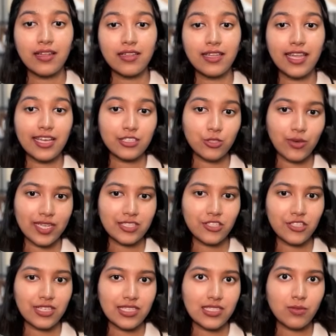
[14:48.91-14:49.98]
The next
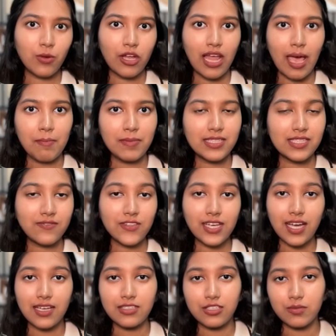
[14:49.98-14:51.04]
question is what happens if the
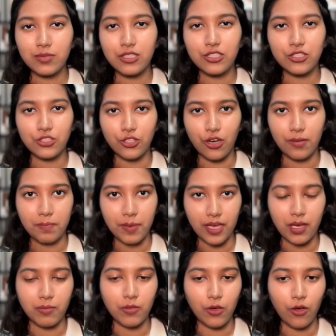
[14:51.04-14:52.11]
customer does not pick
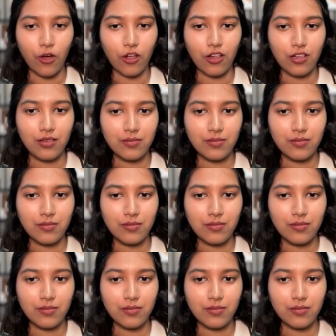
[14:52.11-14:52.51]
up the call?